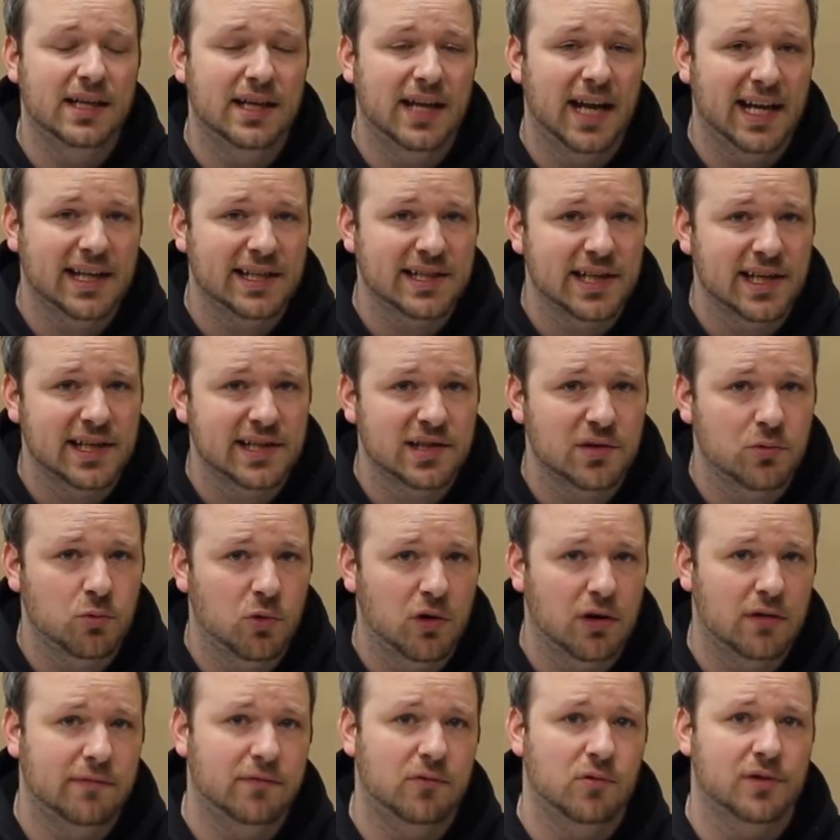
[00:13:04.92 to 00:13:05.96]
an excess in
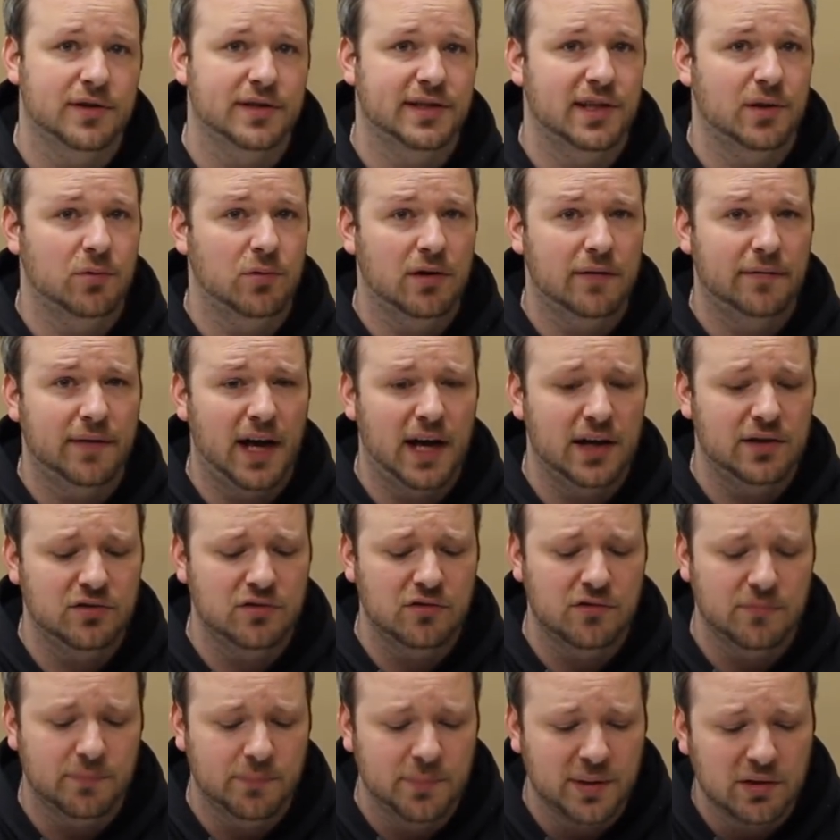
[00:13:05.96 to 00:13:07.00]
workforce. They would have had
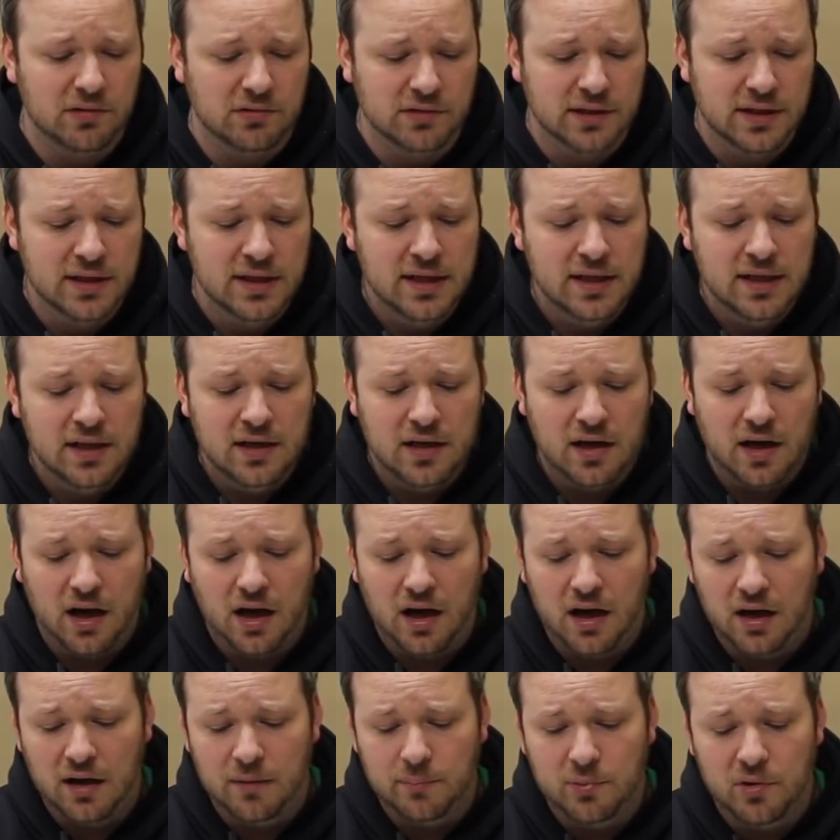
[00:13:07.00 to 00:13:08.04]
to have built,
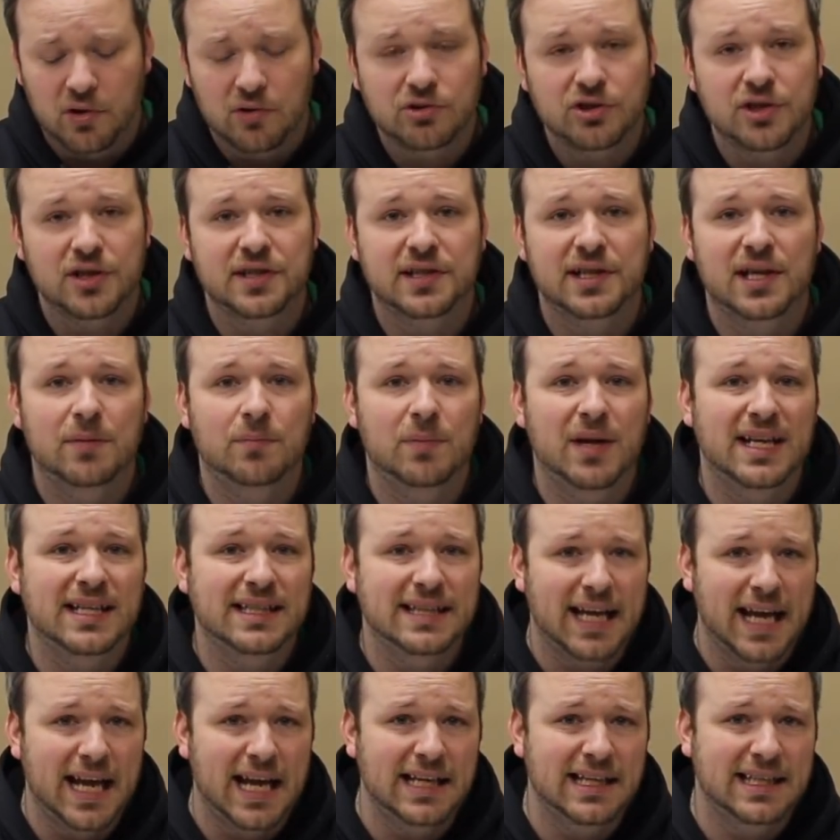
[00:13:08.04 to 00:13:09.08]
purchased and
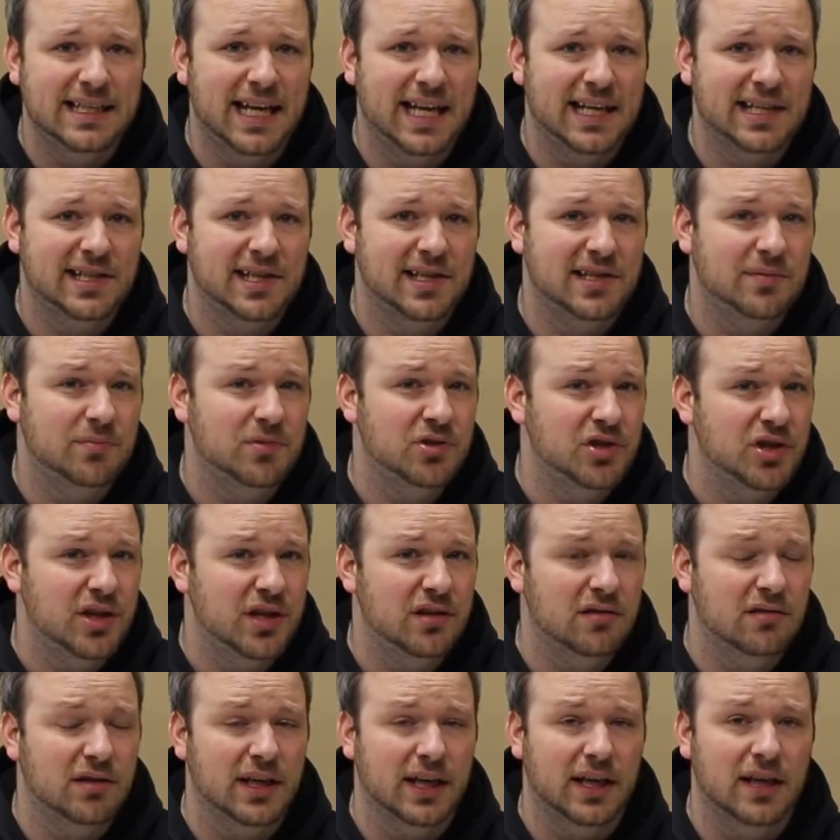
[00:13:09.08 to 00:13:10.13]
maintained an excess
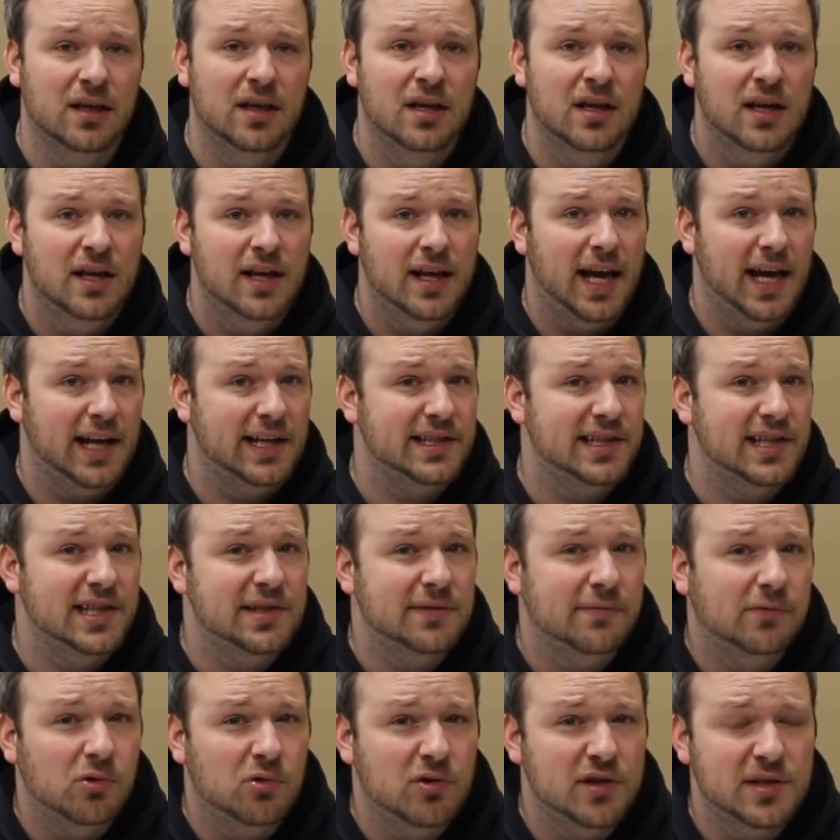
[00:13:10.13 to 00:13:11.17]
machinery,
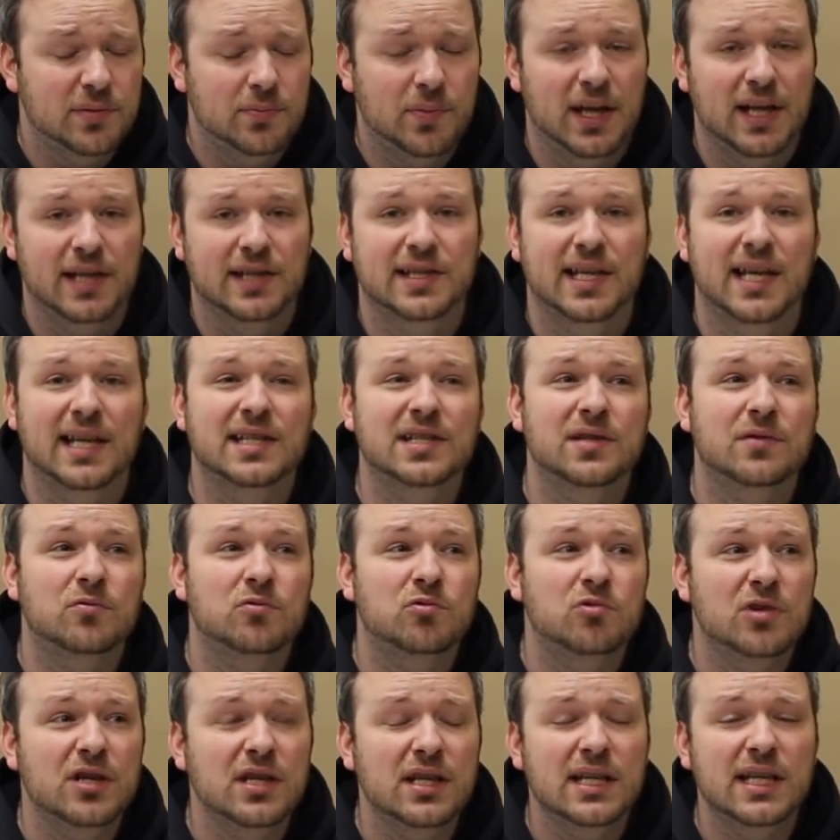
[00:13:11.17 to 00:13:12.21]
excess floor space. That's
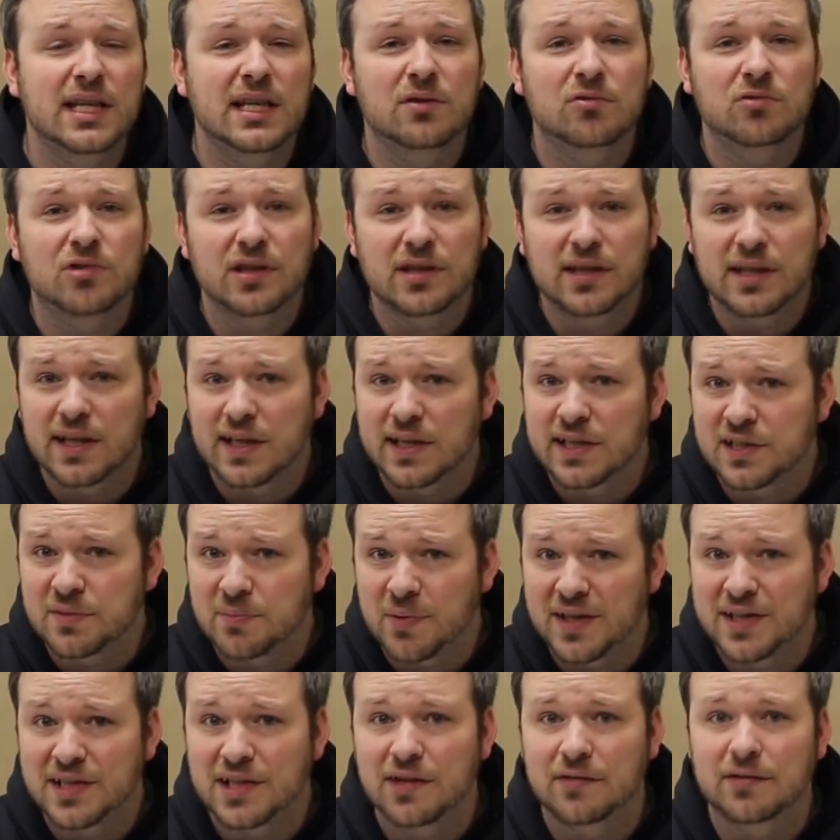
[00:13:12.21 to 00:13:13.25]
really, really
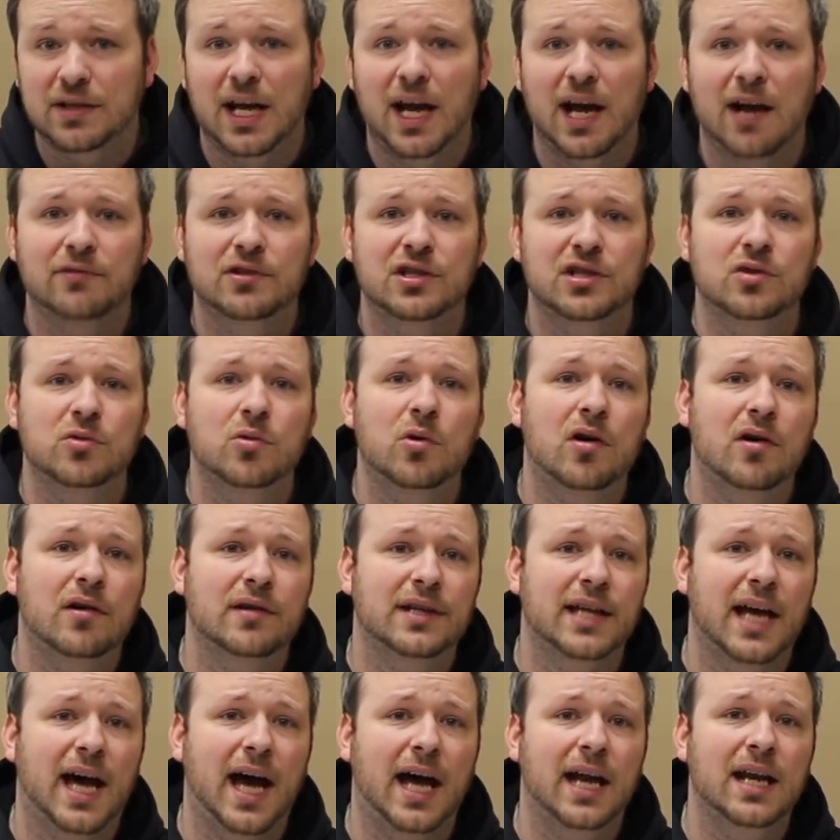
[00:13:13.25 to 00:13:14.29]
expensive to have to do all
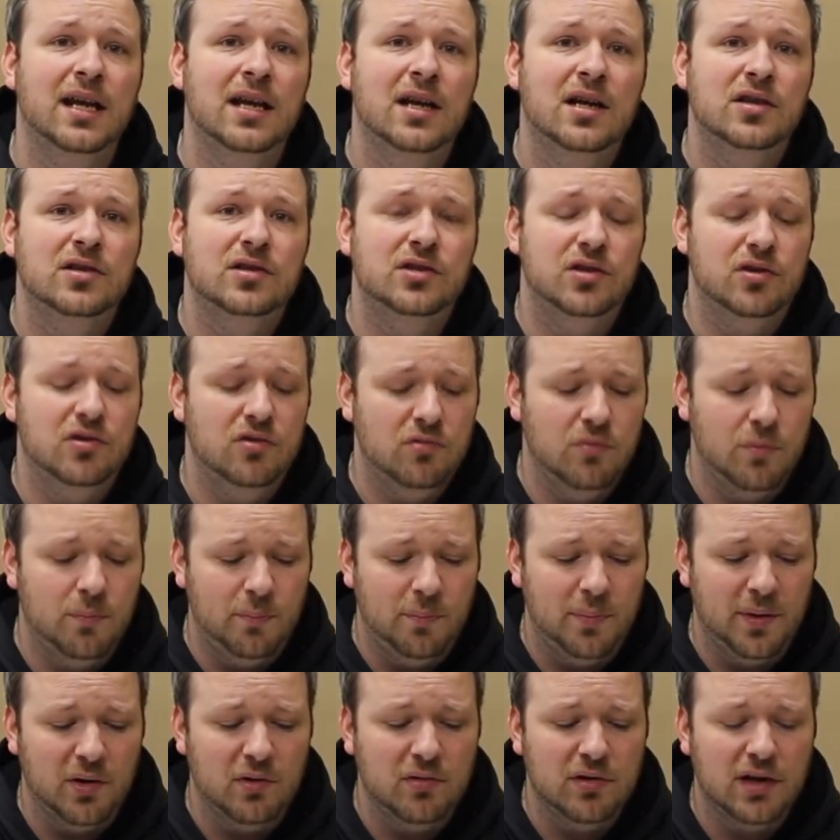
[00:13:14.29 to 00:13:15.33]
of that to
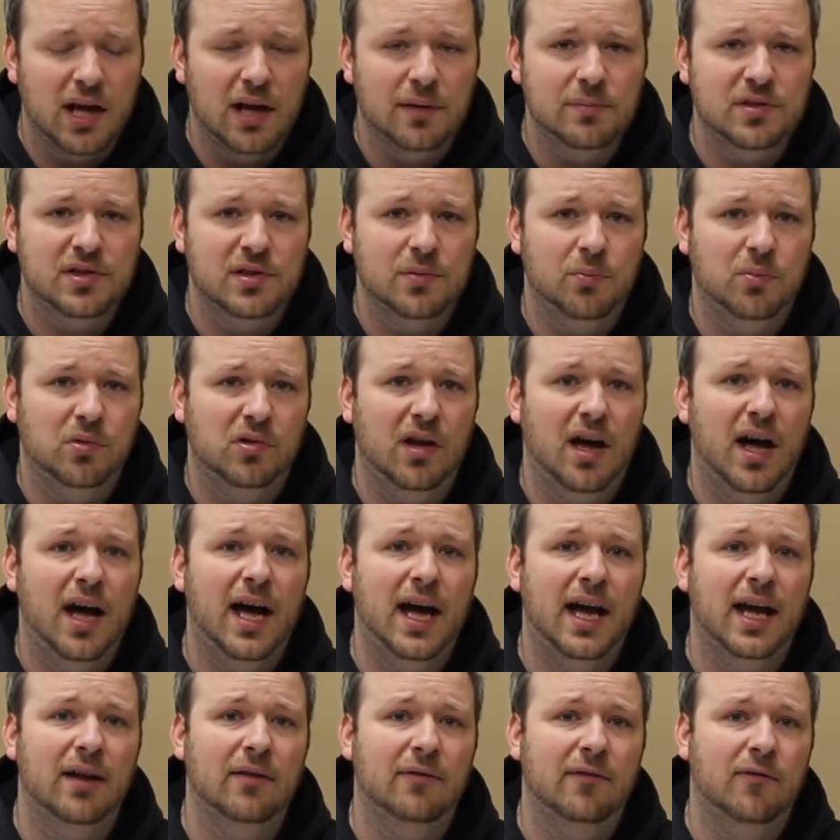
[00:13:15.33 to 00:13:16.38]
build up
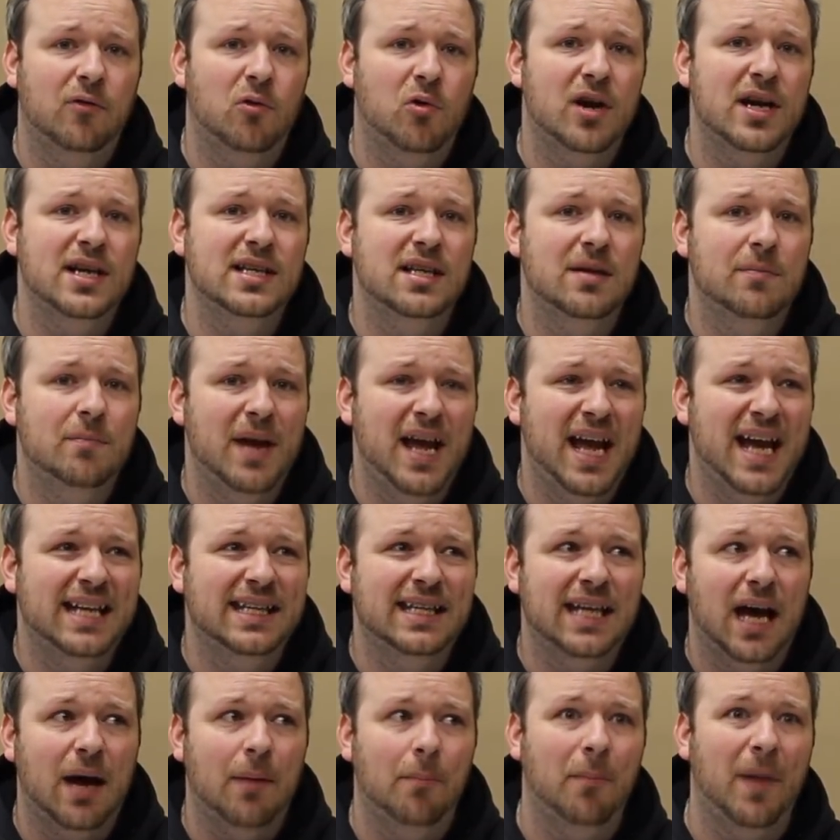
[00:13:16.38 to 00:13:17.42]
supply for a
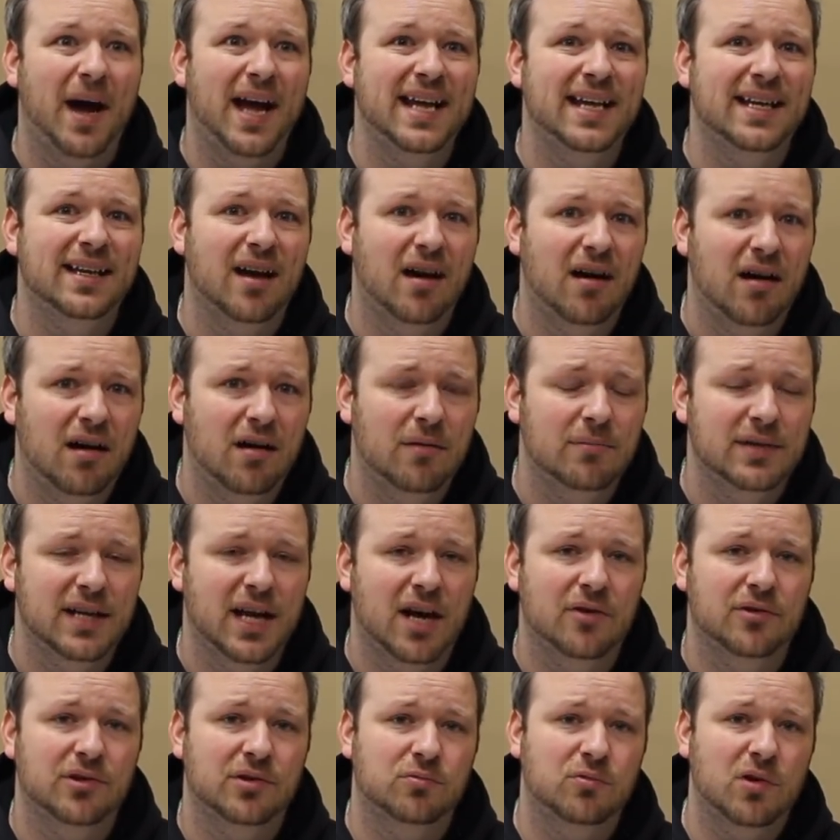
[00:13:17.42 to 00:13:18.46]
demand that might come
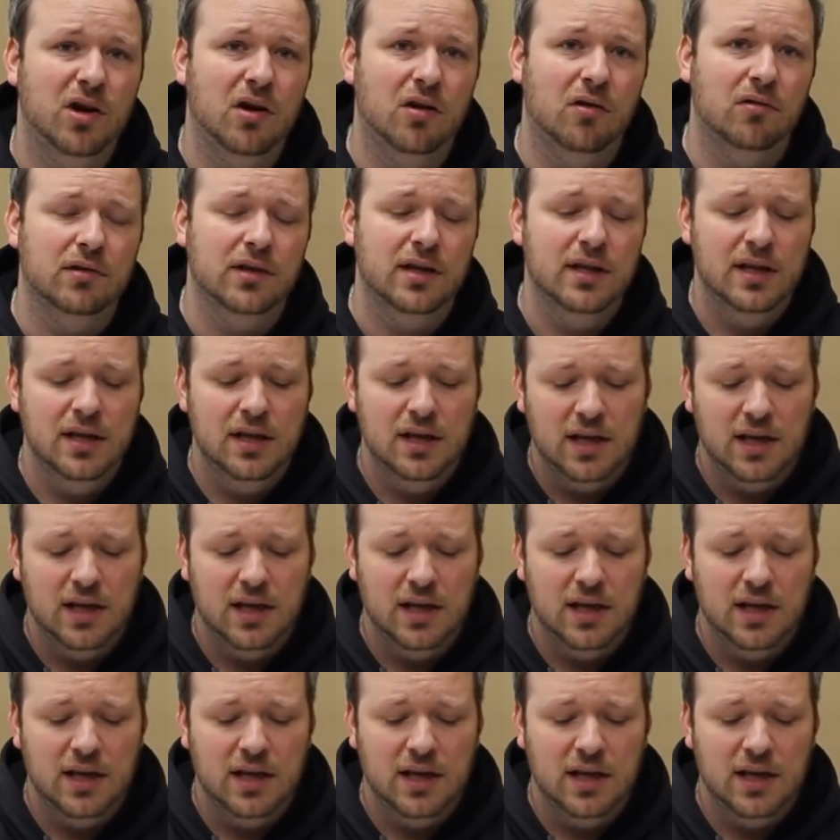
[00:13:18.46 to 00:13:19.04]
down the road.